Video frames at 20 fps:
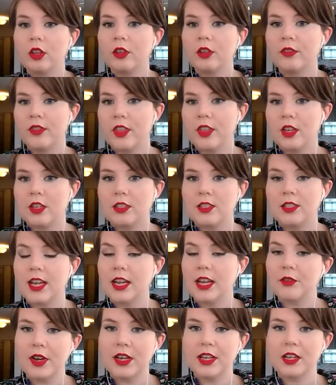of the
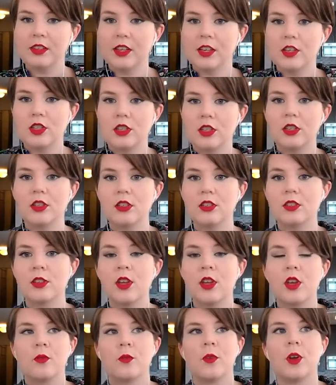state regulations
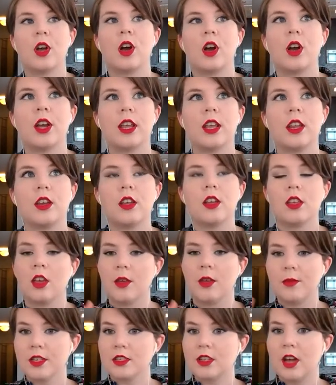regarding
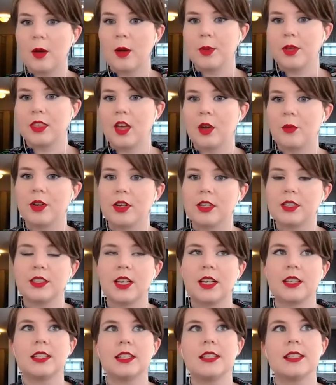the topic that we're
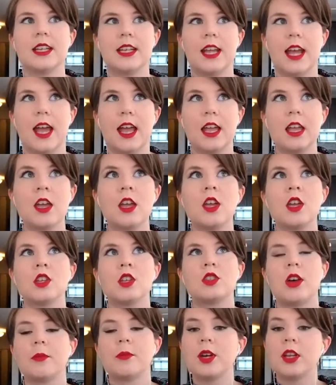discussing today.
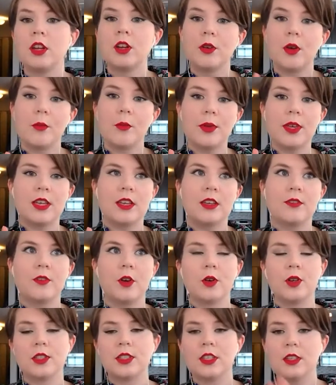So I'm going to be
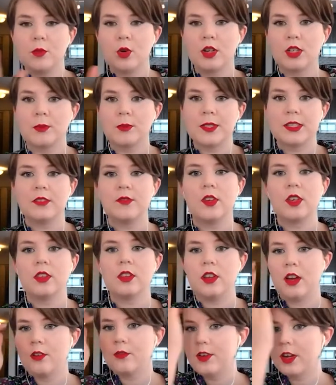focusing more specifically
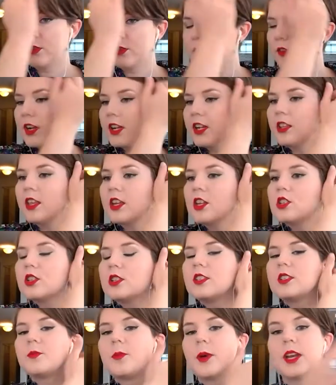on federal
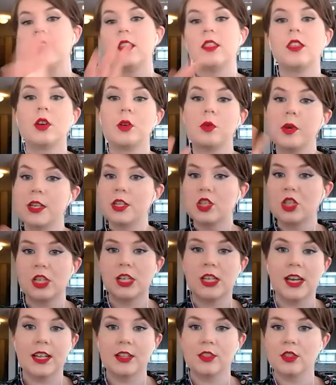regulations, but in the question
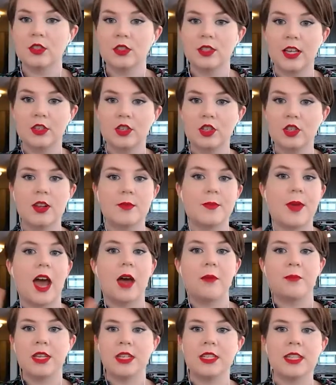and answer session, I'm
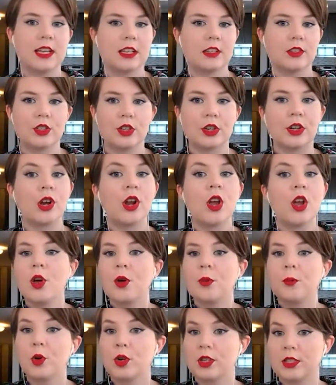happy to answer
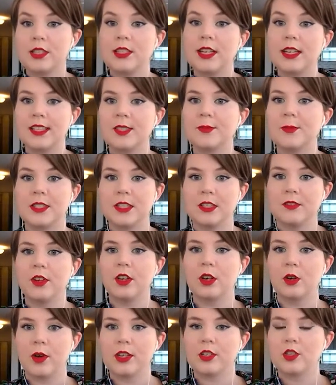more state-specific
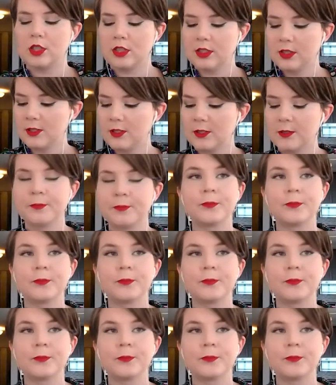questions.